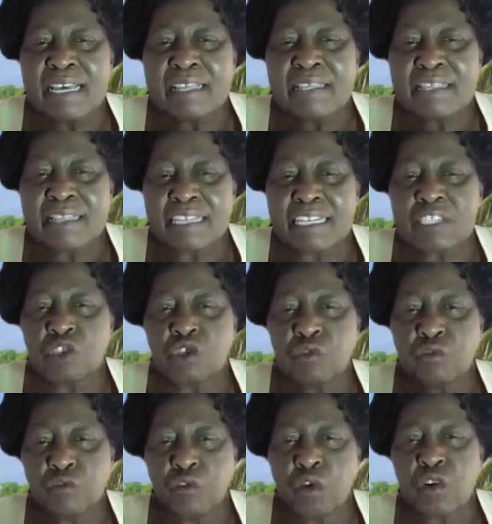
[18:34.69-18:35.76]
3 to
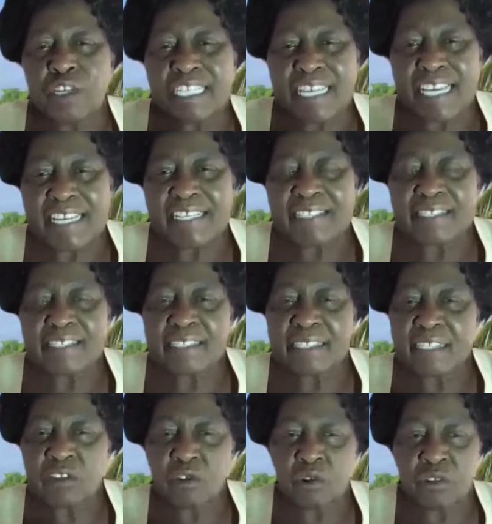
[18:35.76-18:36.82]
4 days
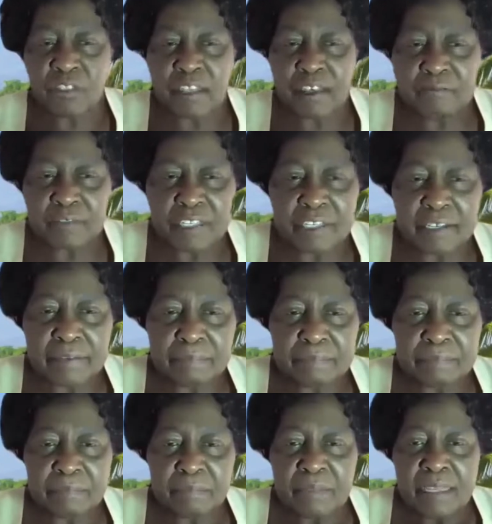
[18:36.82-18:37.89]
in North Africa.